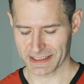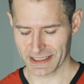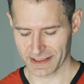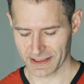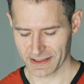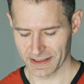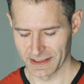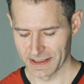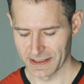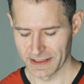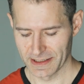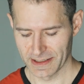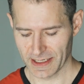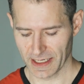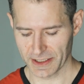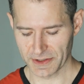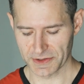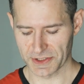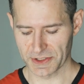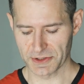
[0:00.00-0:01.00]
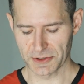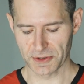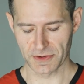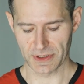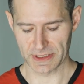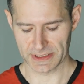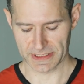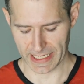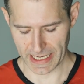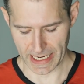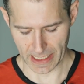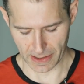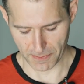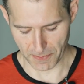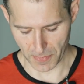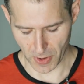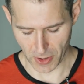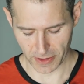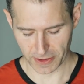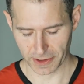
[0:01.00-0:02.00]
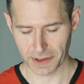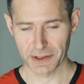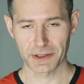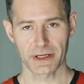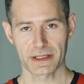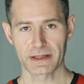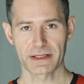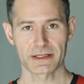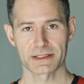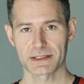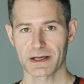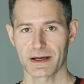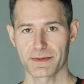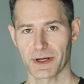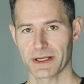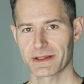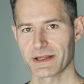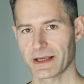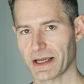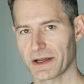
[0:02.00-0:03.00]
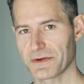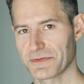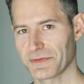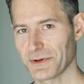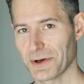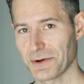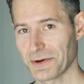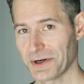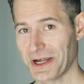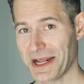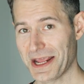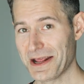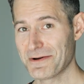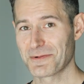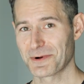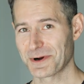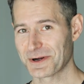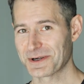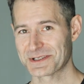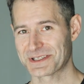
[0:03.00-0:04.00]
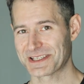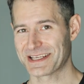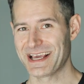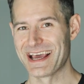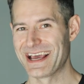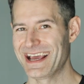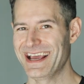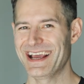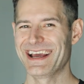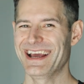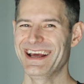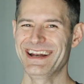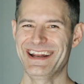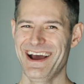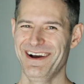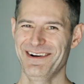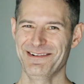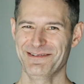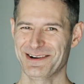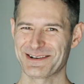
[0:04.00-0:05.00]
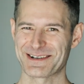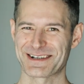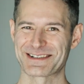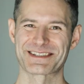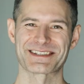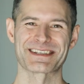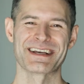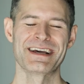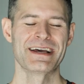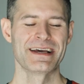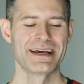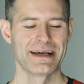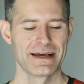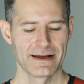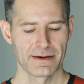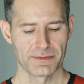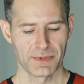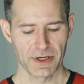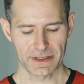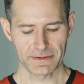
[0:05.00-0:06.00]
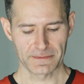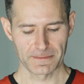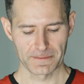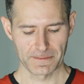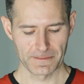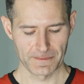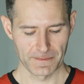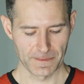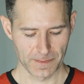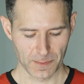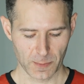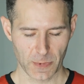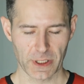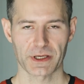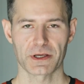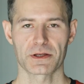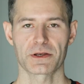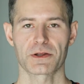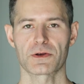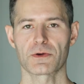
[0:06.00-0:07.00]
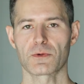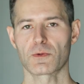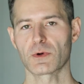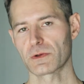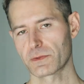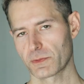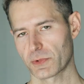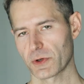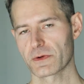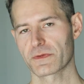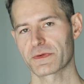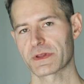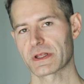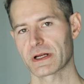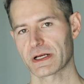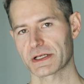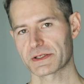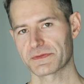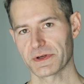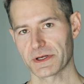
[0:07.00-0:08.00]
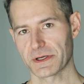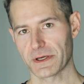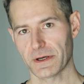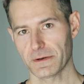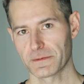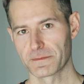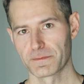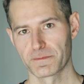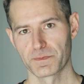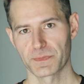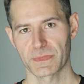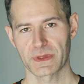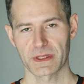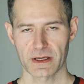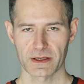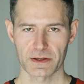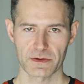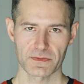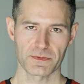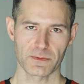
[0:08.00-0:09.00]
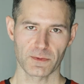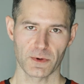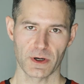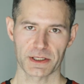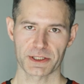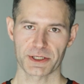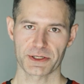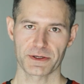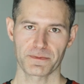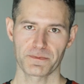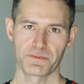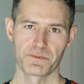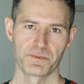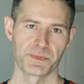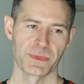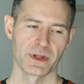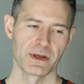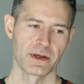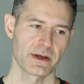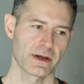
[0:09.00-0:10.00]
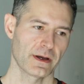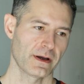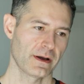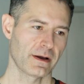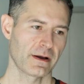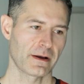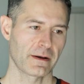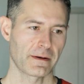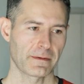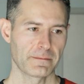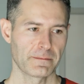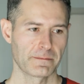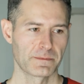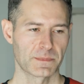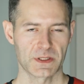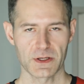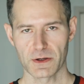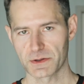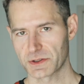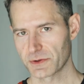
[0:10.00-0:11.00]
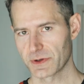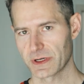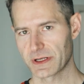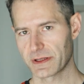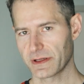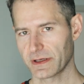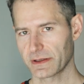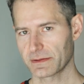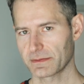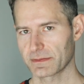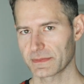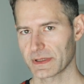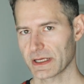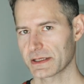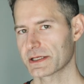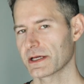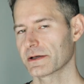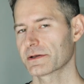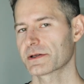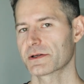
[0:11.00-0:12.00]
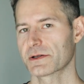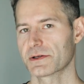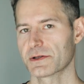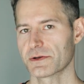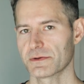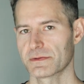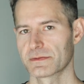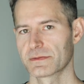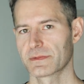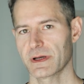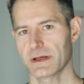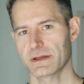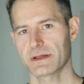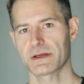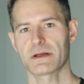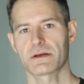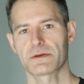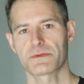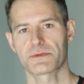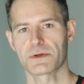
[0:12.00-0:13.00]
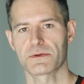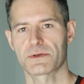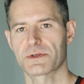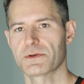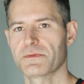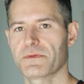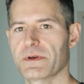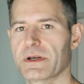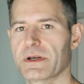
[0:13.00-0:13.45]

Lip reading: that I used to do this. I had a mark, and this time I think I floated inwards and outwards. But what can you do? We'll improve in the next video. Thank you for watching. Don't do anything they tell you to do at the end of YouTube